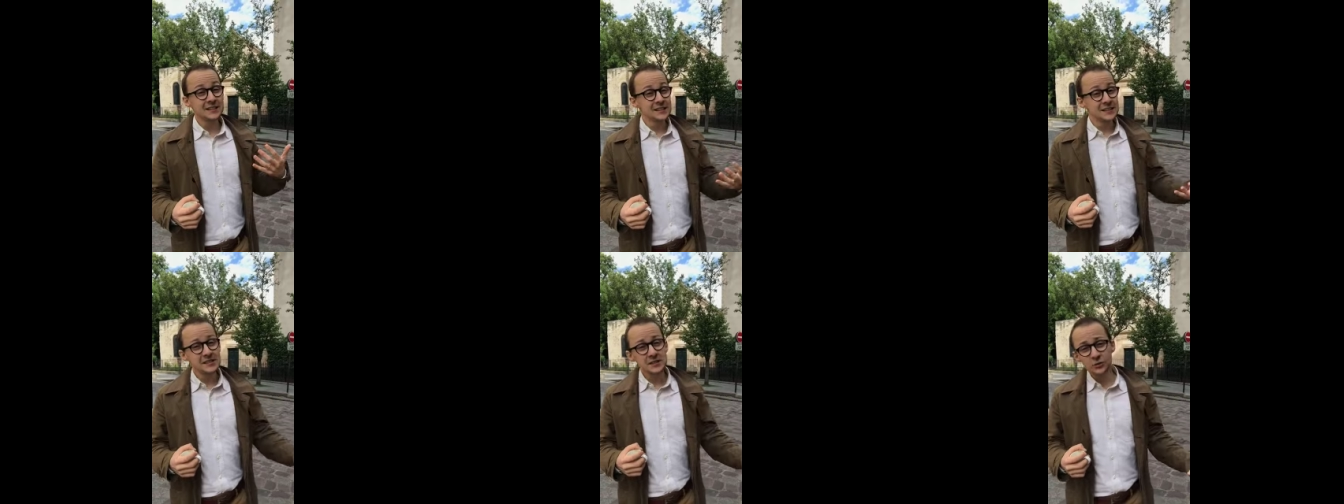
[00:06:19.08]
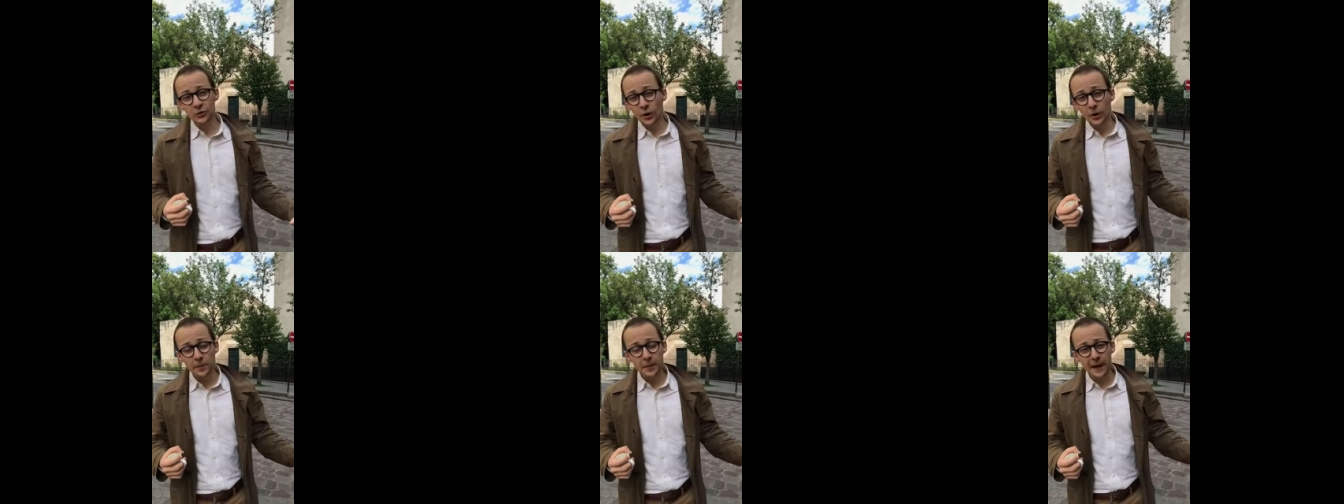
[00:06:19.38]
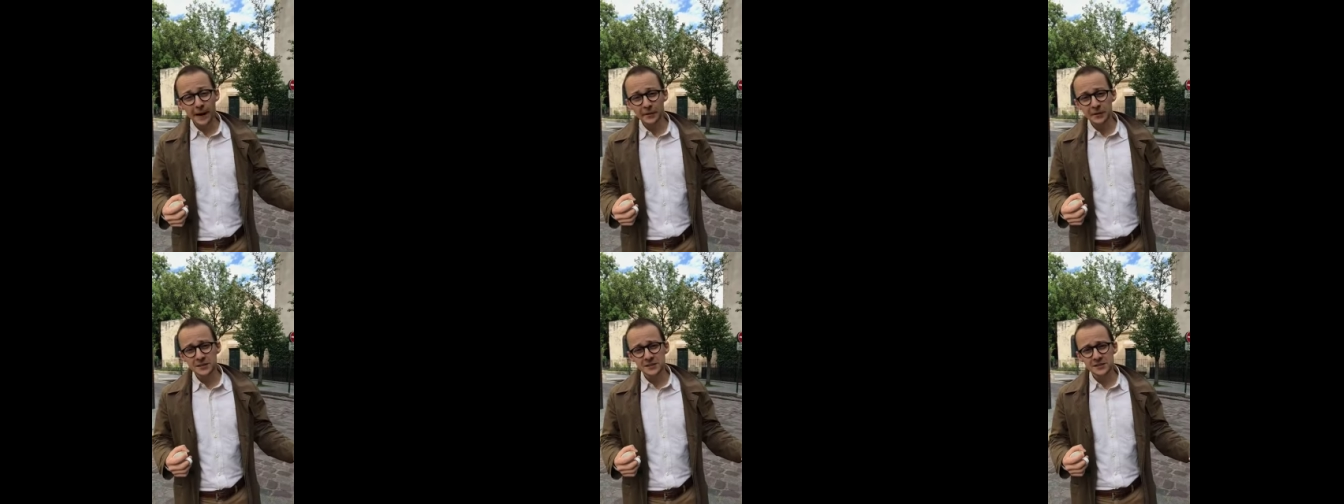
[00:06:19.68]
destroy
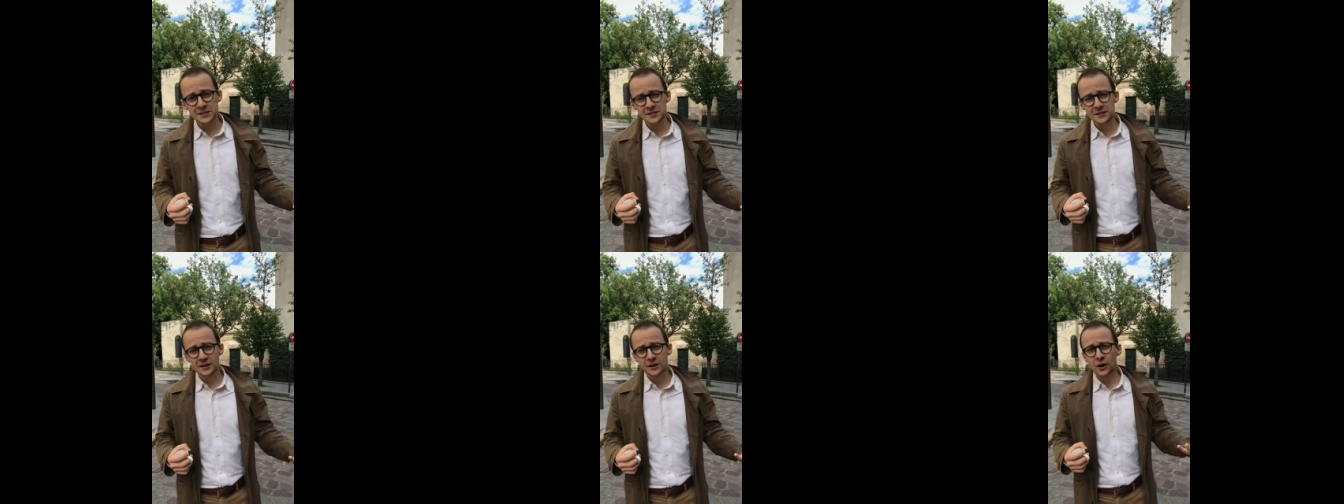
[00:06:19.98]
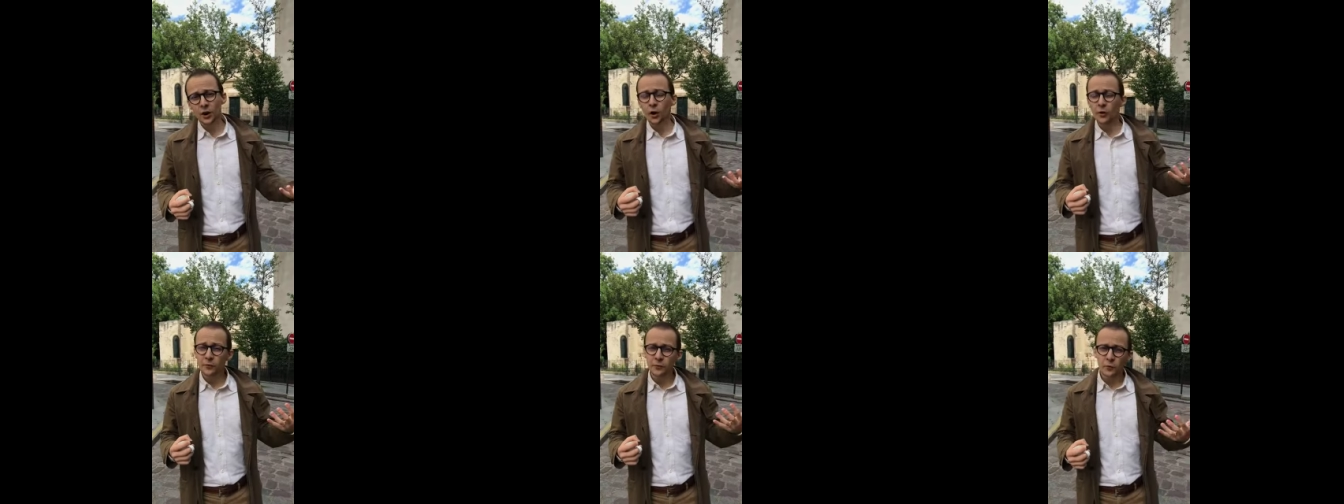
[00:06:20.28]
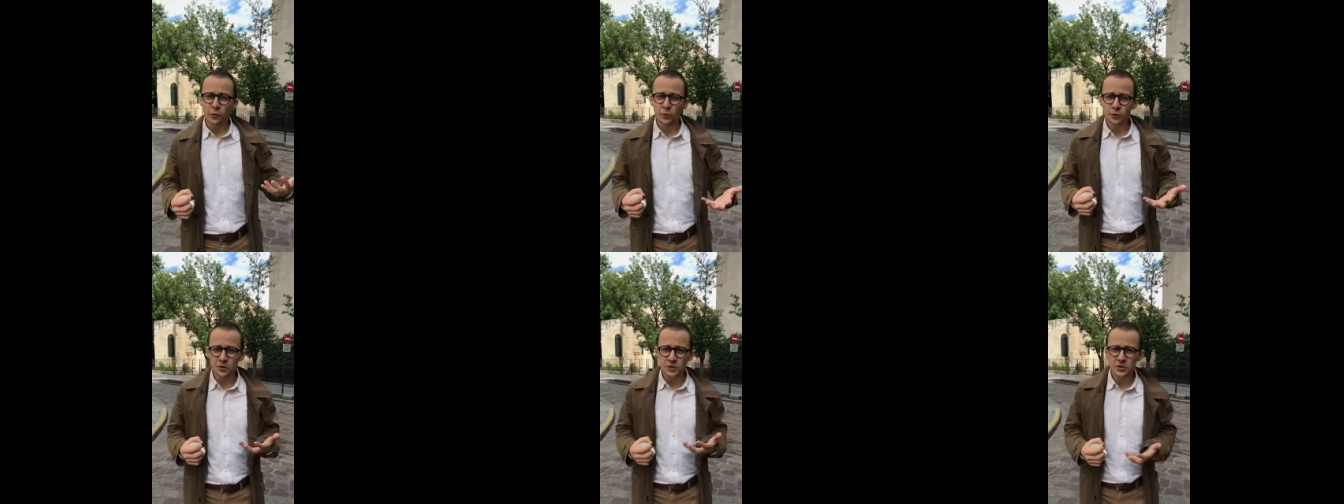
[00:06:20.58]
Paris? Of
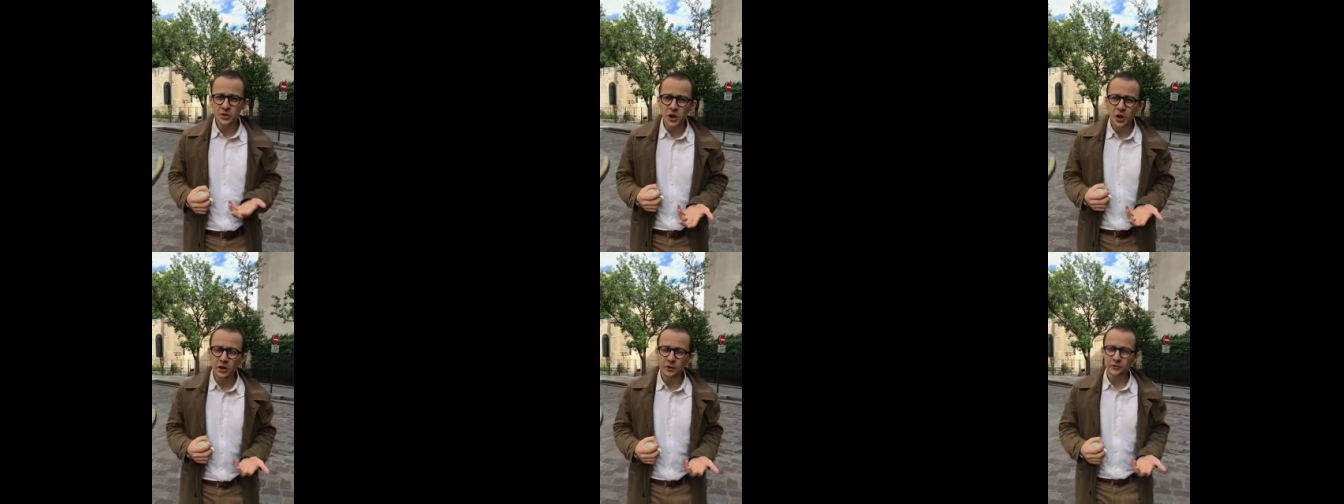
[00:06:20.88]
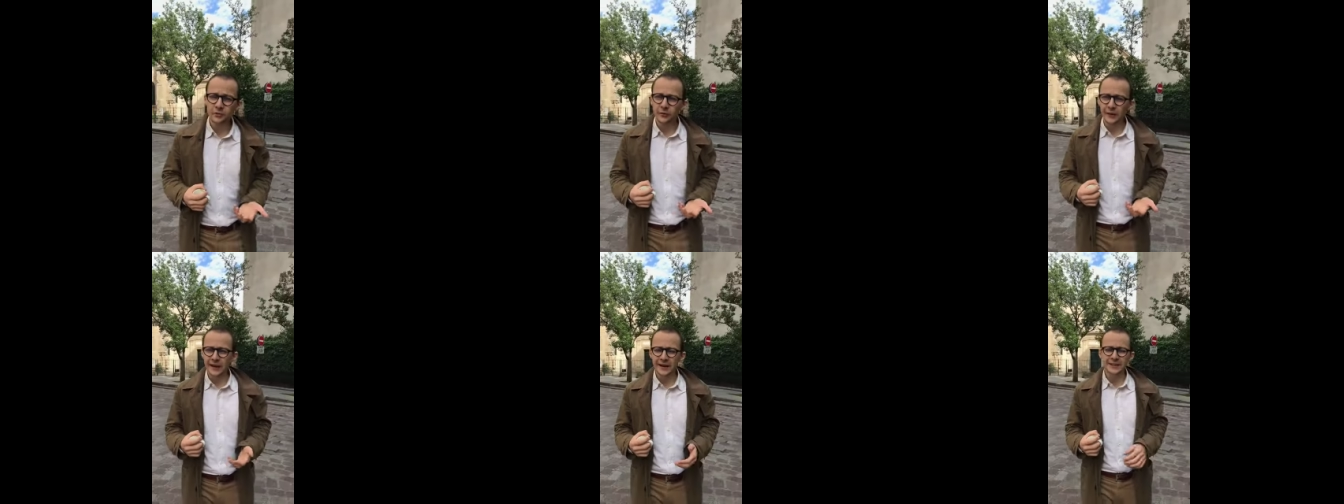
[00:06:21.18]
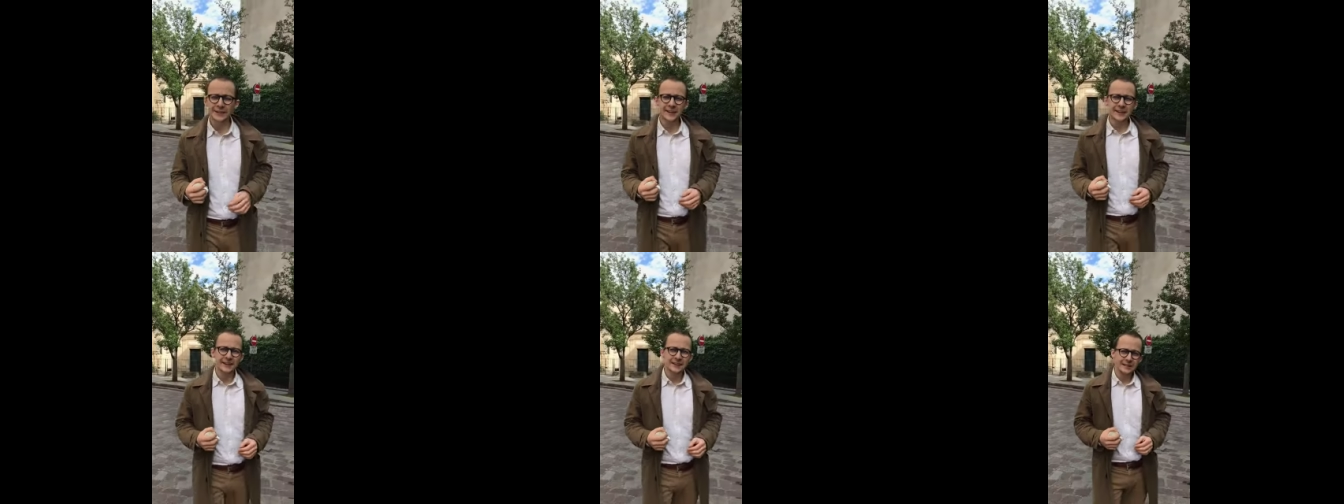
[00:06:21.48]
course not,
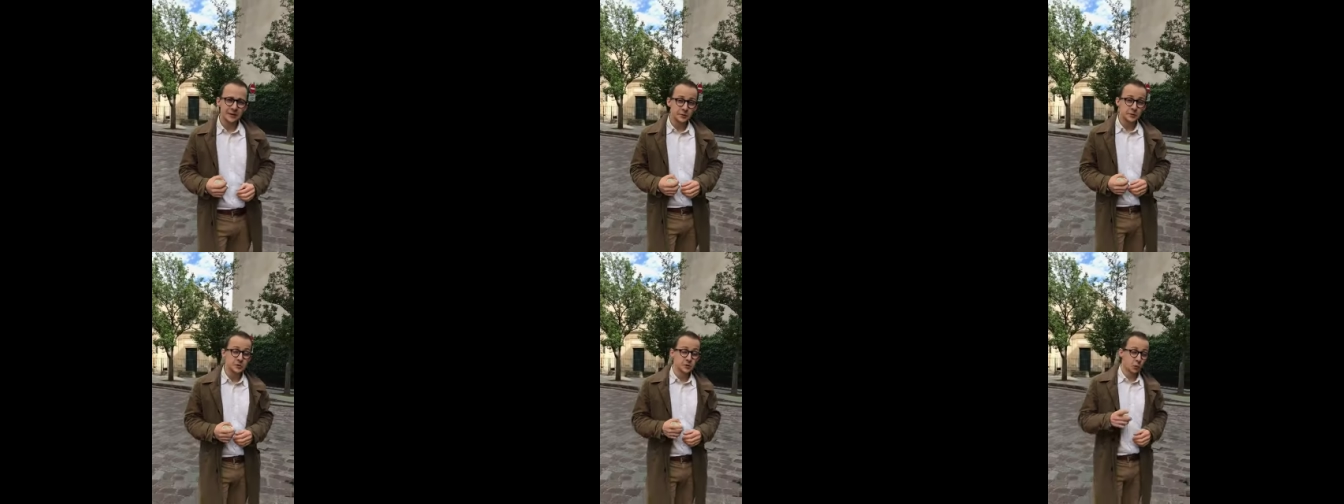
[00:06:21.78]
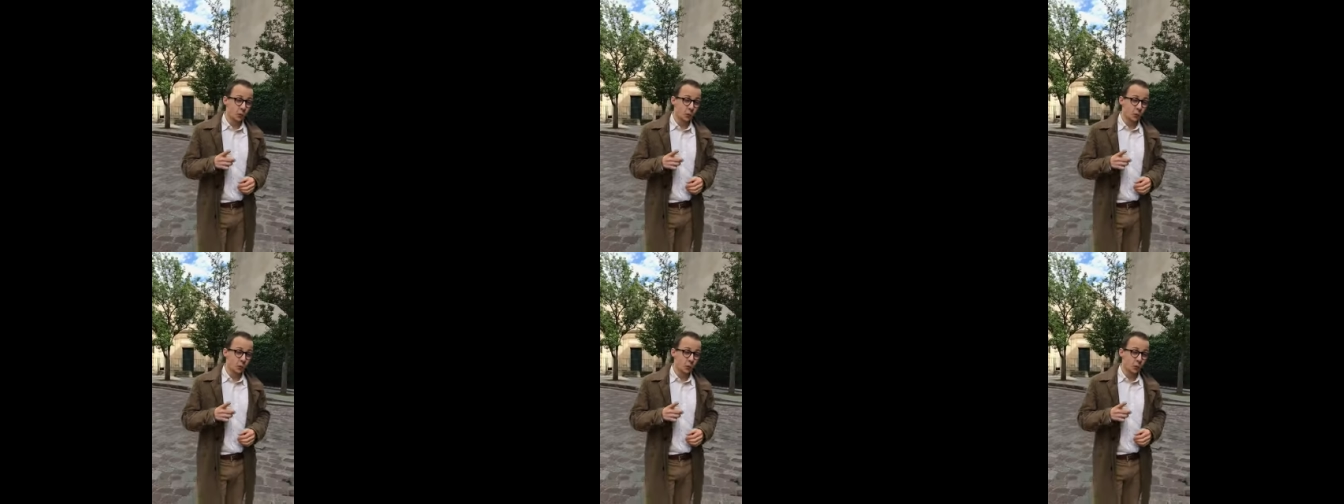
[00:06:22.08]
right? There is